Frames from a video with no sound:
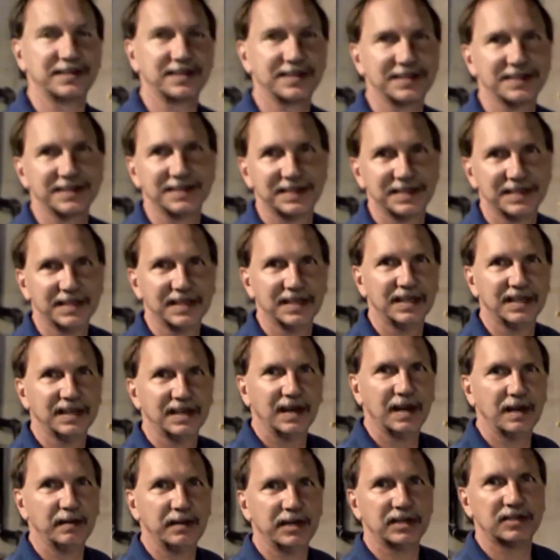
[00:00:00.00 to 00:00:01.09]

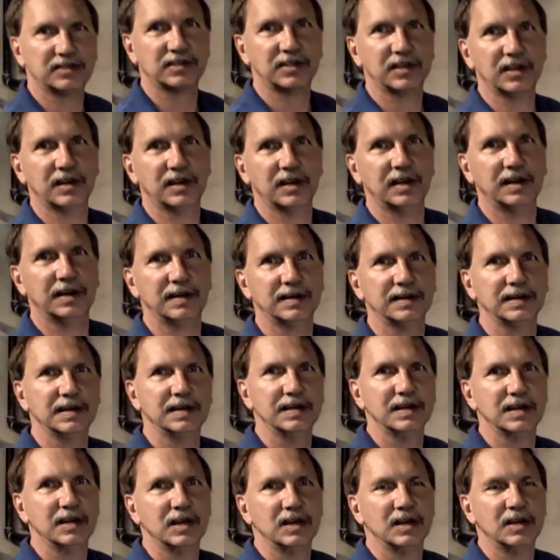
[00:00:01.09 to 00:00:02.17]
I mean,
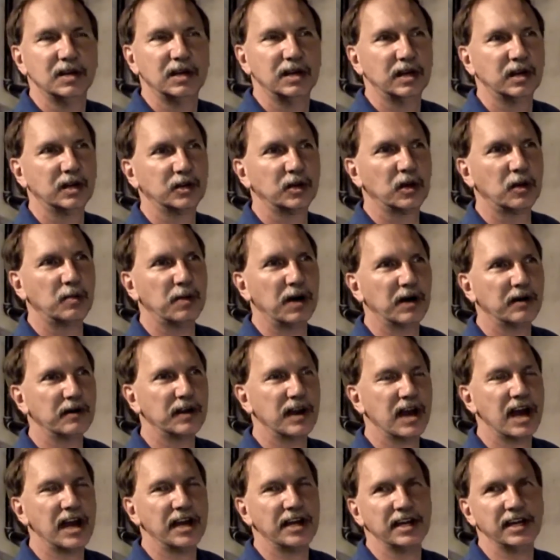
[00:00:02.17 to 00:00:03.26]
we'll do about
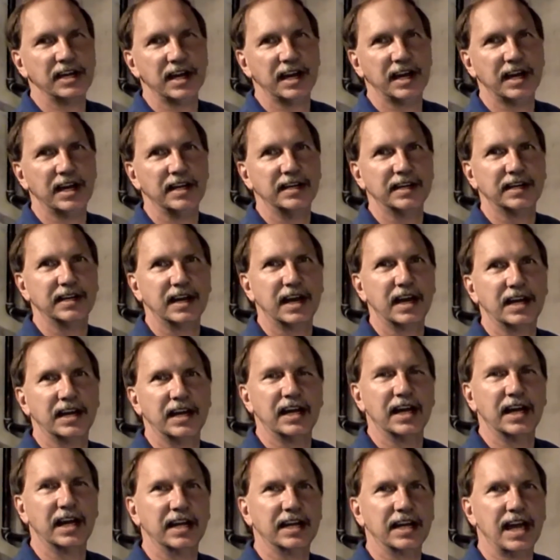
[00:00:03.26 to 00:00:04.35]
99 to
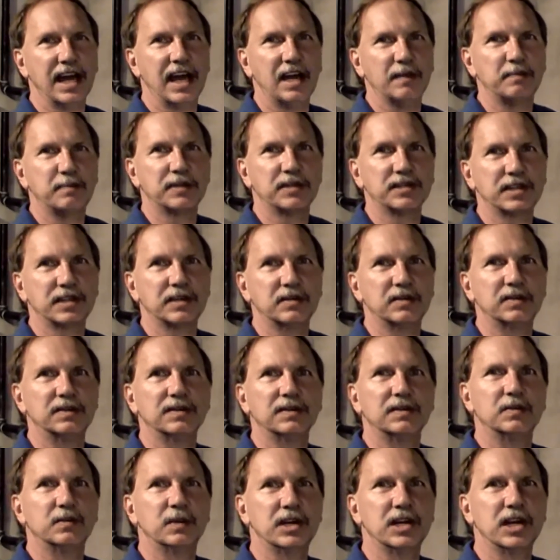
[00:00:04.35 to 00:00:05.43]
99.5%
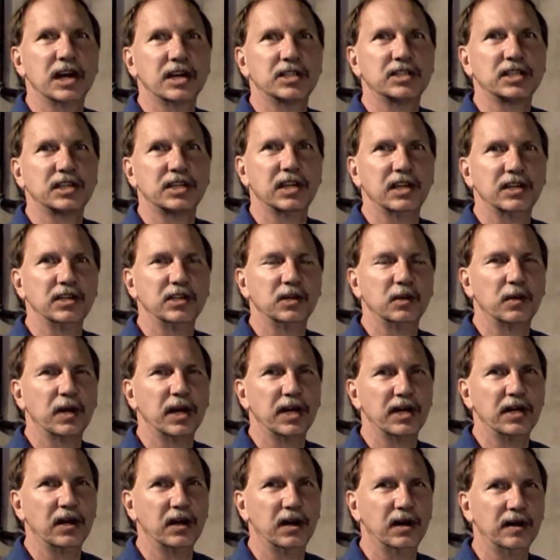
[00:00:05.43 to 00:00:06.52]
reduction in your
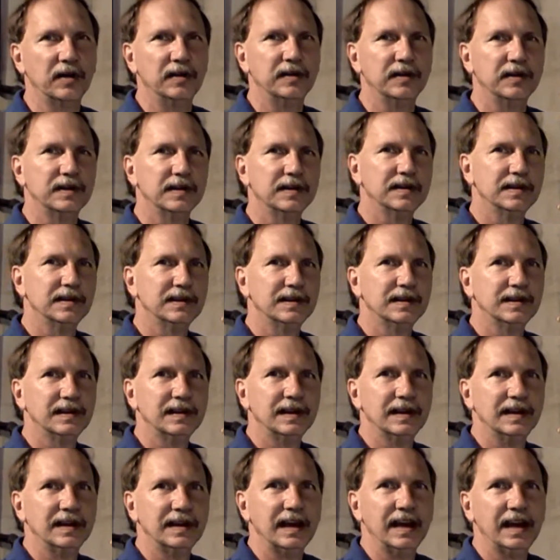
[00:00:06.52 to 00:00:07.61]
radon
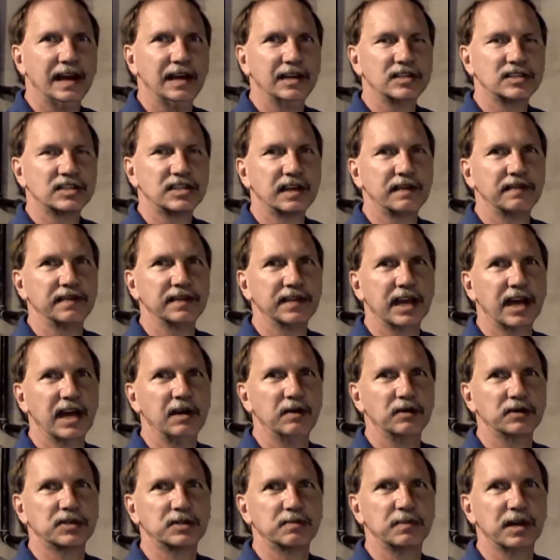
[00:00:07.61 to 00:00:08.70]
at 7
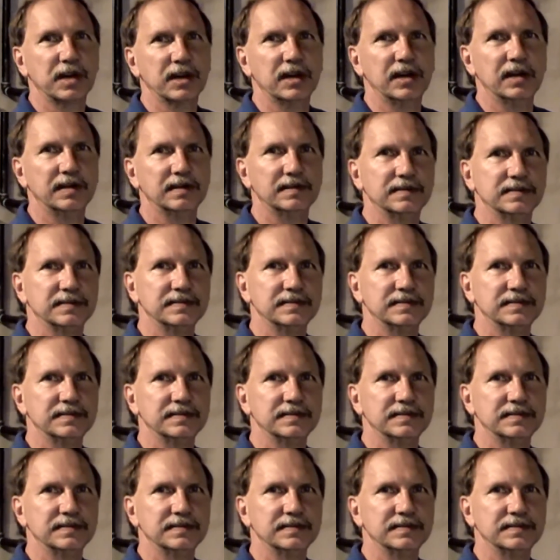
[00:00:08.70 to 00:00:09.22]
gallons a minute.